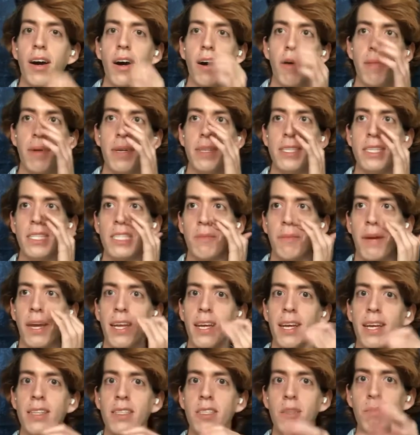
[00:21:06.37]
anticipating
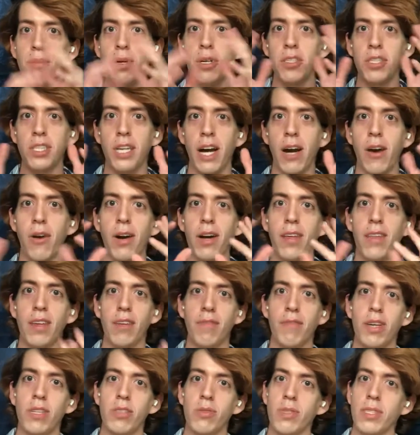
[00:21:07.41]
it to bush out and then
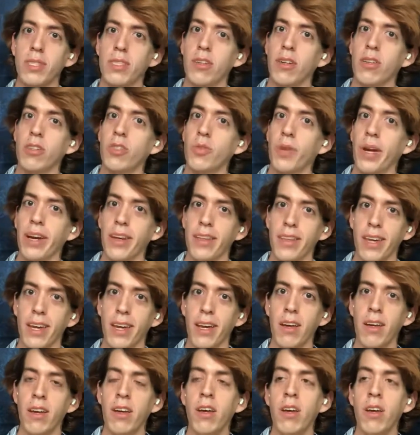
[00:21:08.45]
eventually start trailing,